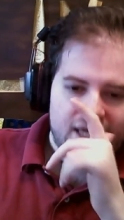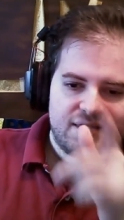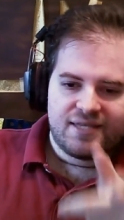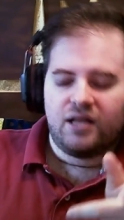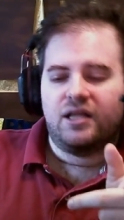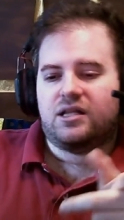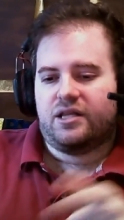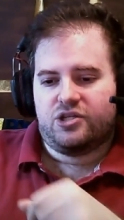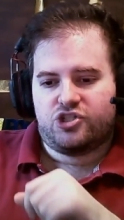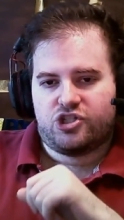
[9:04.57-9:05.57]

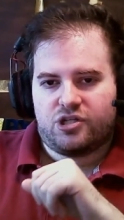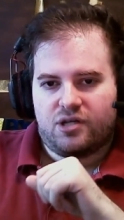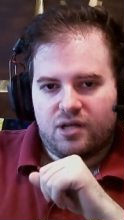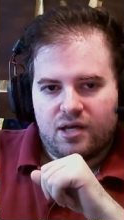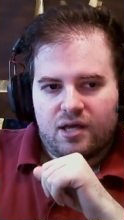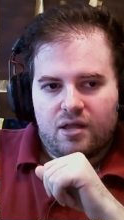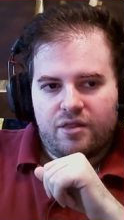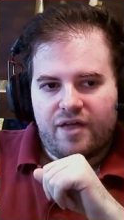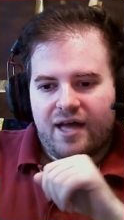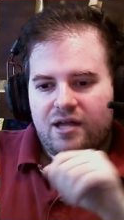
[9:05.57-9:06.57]
Teleglitch,
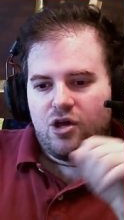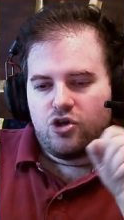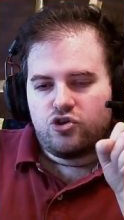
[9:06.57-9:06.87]
that